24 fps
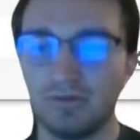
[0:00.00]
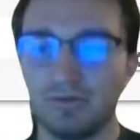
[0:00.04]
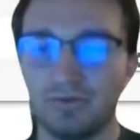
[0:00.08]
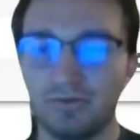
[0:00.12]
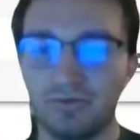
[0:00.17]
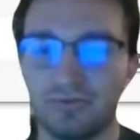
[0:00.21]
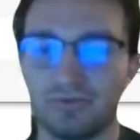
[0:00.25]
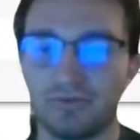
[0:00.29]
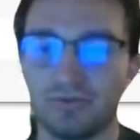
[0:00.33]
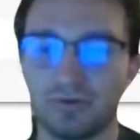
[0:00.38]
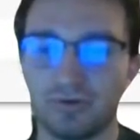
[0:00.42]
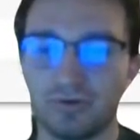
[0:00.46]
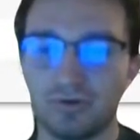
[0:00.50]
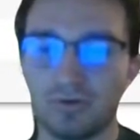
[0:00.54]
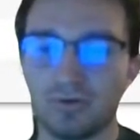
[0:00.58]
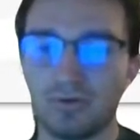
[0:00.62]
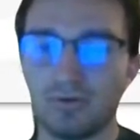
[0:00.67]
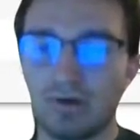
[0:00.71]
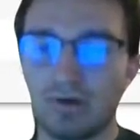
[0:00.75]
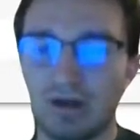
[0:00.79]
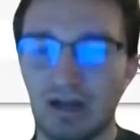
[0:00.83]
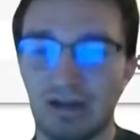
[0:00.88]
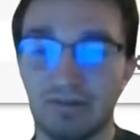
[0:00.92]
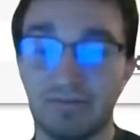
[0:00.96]

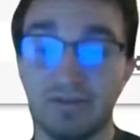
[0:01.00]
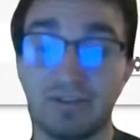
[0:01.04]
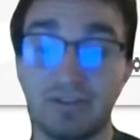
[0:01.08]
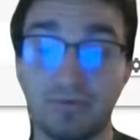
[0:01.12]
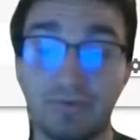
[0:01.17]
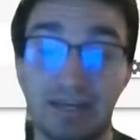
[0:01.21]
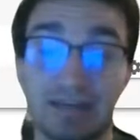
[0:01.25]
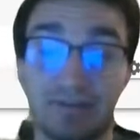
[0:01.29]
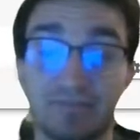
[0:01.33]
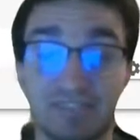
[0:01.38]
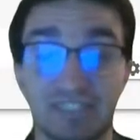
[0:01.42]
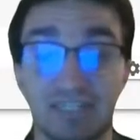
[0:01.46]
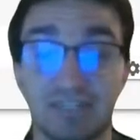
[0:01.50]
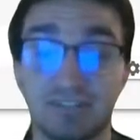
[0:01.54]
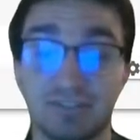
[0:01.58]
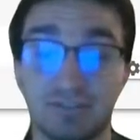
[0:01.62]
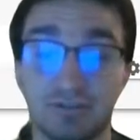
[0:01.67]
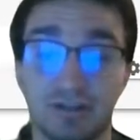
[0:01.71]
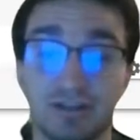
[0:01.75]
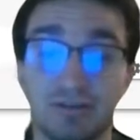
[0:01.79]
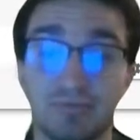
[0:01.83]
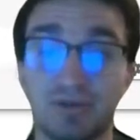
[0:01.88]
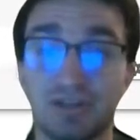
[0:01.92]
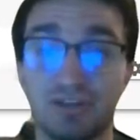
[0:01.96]
so obviously we have a tensor
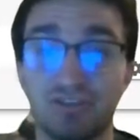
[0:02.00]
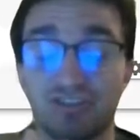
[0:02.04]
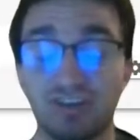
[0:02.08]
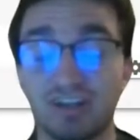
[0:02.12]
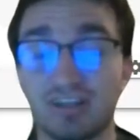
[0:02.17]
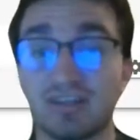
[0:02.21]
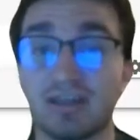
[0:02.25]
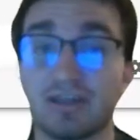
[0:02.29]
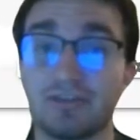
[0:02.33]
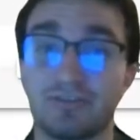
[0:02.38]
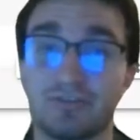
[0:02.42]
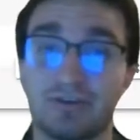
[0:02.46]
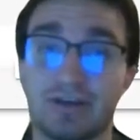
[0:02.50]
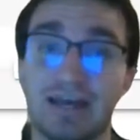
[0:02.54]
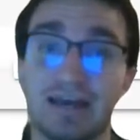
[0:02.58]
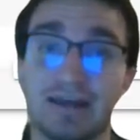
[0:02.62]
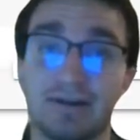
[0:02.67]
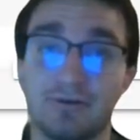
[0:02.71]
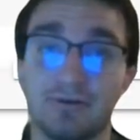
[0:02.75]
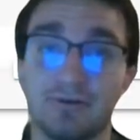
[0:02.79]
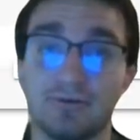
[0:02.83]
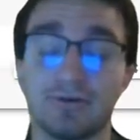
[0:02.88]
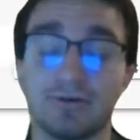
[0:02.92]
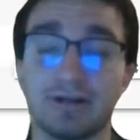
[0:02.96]
image and a tensor
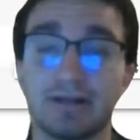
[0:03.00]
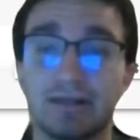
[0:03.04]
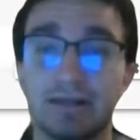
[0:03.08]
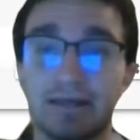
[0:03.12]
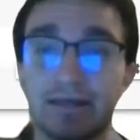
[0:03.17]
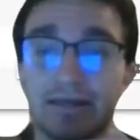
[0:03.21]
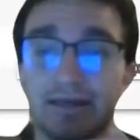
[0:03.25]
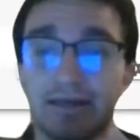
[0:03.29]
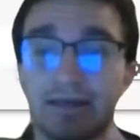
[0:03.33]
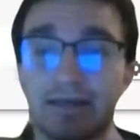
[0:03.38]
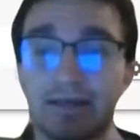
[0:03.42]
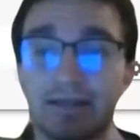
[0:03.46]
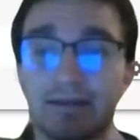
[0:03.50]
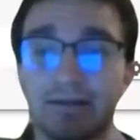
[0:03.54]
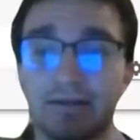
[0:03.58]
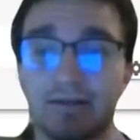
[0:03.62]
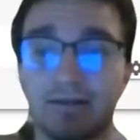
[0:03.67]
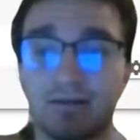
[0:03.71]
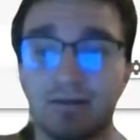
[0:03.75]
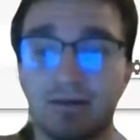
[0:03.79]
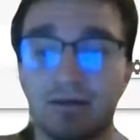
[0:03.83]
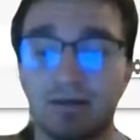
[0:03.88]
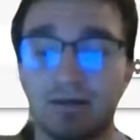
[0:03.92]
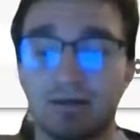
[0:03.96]
category.
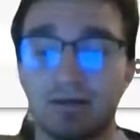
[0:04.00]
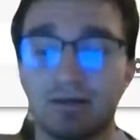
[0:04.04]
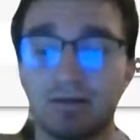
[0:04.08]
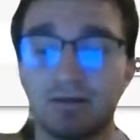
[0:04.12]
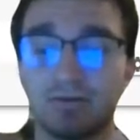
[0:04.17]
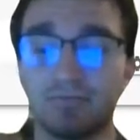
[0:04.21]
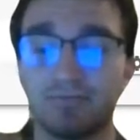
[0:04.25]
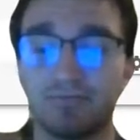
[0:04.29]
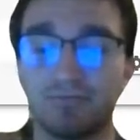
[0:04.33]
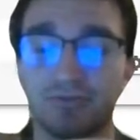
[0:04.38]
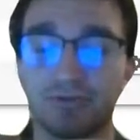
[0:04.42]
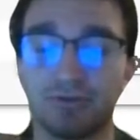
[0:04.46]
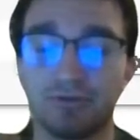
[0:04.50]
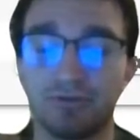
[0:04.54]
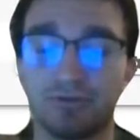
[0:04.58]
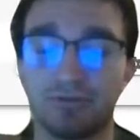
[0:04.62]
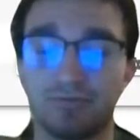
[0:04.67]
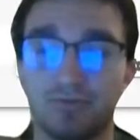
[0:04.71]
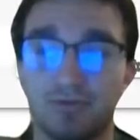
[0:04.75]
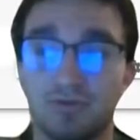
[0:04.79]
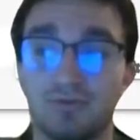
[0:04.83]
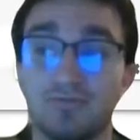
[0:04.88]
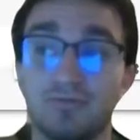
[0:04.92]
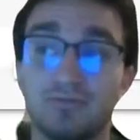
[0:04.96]
And for those
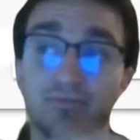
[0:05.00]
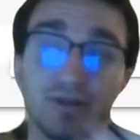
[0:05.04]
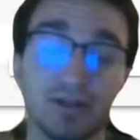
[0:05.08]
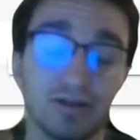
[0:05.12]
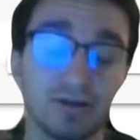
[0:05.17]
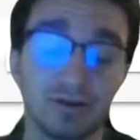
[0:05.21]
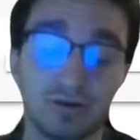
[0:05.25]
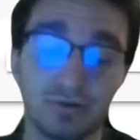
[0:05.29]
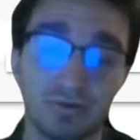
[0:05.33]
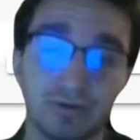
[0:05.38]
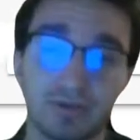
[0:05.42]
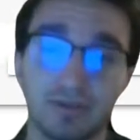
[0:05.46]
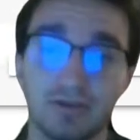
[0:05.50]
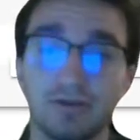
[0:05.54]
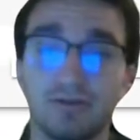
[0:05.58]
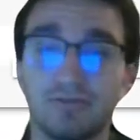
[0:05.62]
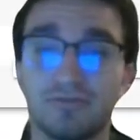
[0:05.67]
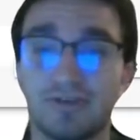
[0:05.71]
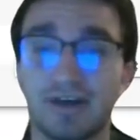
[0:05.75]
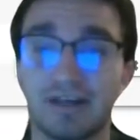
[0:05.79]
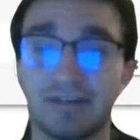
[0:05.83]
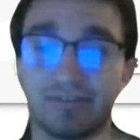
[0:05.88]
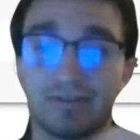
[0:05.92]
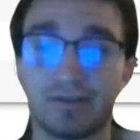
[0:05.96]
of you familiar with the new
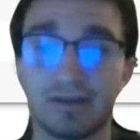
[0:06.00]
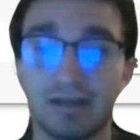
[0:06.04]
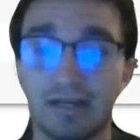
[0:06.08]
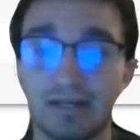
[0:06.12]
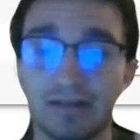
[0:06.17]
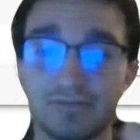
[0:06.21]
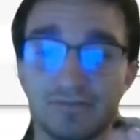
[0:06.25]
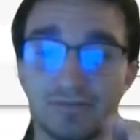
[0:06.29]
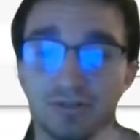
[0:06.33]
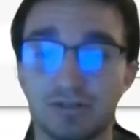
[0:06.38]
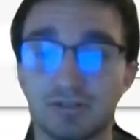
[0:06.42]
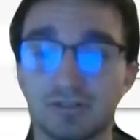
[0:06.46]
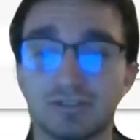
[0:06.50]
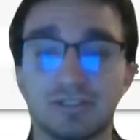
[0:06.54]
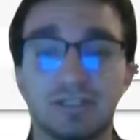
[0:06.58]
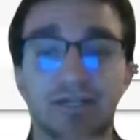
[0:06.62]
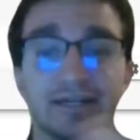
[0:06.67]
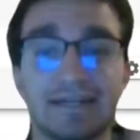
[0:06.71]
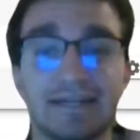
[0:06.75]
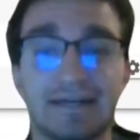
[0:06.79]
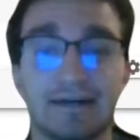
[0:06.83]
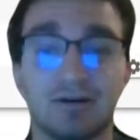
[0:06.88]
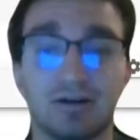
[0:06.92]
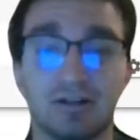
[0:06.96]
FastAI version
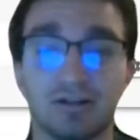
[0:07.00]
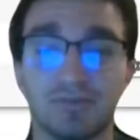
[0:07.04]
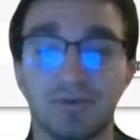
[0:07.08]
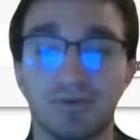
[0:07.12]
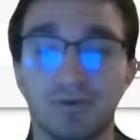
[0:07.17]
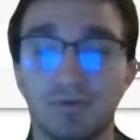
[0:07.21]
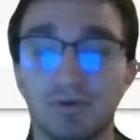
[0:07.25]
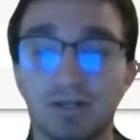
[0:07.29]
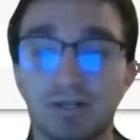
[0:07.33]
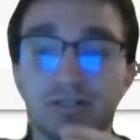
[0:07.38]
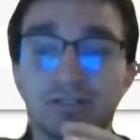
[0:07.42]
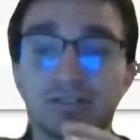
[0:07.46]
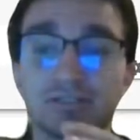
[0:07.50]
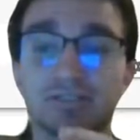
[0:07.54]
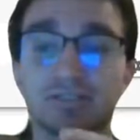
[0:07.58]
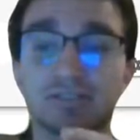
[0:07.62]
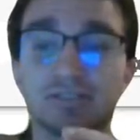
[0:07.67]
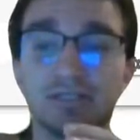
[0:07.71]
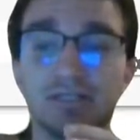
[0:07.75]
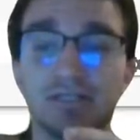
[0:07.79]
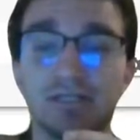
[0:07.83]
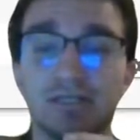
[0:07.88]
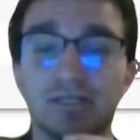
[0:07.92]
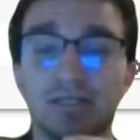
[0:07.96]
and how all of it works,
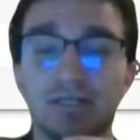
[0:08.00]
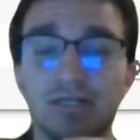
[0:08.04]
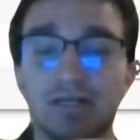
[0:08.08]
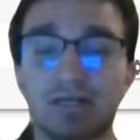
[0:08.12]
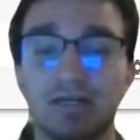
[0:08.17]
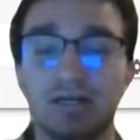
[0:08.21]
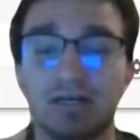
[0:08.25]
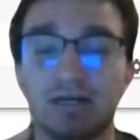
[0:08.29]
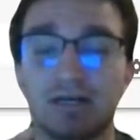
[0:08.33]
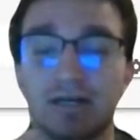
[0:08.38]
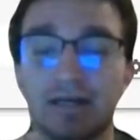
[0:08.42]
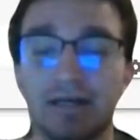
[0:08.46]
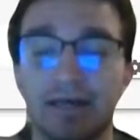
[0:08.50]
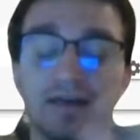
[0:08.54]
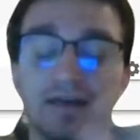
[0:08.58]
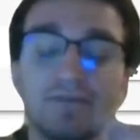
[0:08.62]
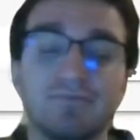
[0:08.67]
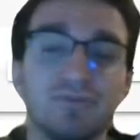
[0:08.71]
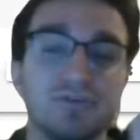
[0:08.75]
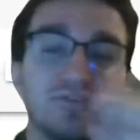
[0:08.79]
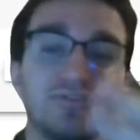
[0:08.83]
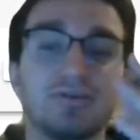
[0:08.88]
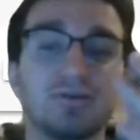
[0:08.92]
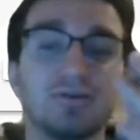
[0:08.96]

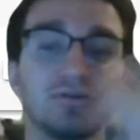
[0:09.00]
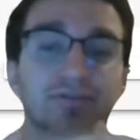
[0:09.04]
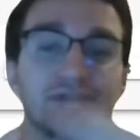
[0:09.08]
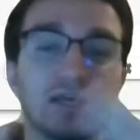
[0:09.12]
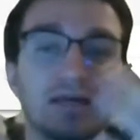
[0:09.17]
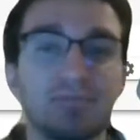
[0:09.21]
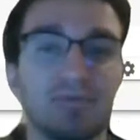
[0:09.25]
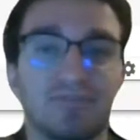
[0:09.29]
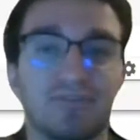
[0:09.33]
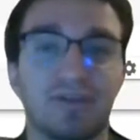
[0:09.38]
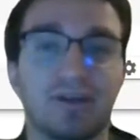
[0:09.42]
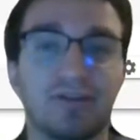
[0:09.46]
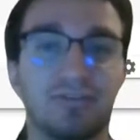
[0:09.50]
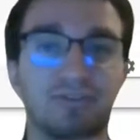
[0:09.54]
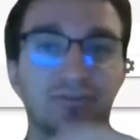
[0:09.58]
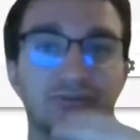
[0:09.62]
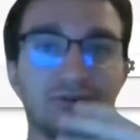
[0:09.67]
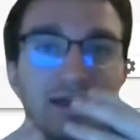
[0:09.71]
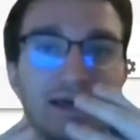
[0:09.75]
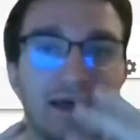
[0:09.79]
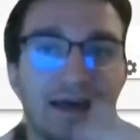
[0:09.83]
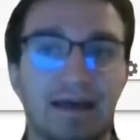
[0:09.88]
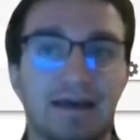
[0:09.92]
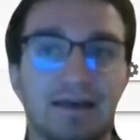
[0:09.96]
every single type of tensor
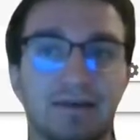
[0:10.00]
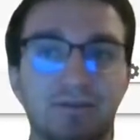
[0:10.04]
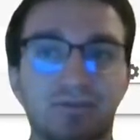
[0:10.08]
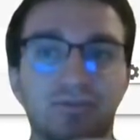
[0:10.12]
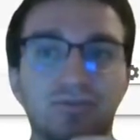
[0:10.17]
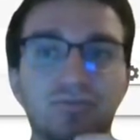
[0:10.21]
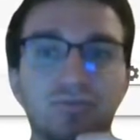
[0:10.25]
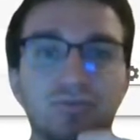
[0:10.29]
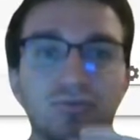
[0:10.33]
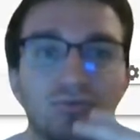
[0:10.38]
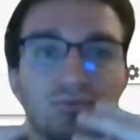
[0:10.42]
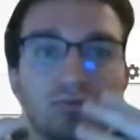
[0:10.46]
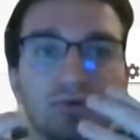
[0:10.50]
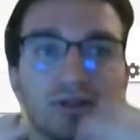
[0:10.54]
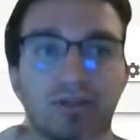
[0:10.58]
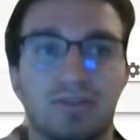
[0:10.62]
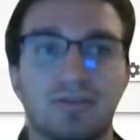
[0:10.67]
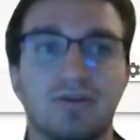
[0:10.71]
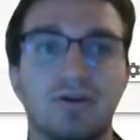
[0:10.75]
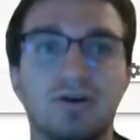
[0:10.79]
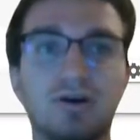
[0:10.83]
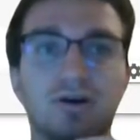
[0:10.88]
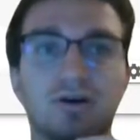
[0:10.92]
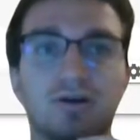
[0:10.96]
has what's
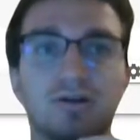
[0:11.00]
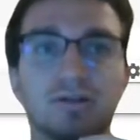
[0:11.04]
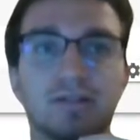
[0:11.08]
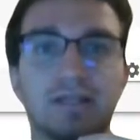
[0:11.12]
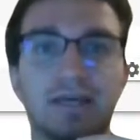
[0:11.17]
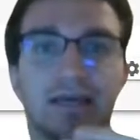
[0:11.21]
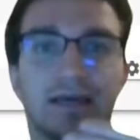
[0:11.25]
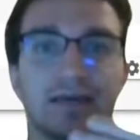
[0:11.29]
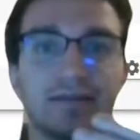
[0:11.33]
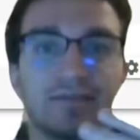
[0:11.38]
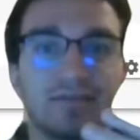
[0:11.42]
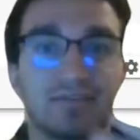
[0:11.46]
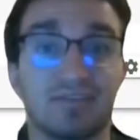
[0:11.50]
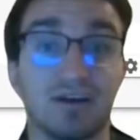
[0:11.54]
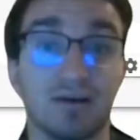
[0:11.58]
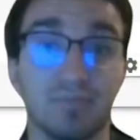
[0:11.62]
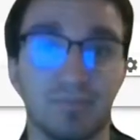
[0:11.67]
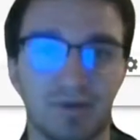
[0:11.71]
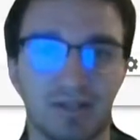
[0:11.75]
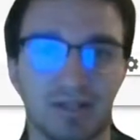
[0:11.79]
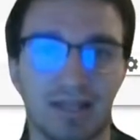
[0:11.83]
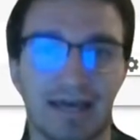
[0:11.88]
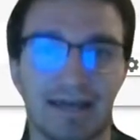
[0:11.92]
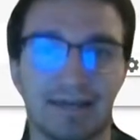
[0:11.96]
called a
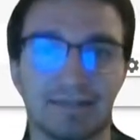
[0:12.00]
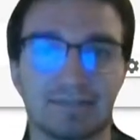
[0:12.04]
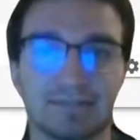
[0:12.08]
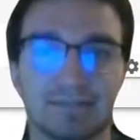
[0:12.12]
subclass.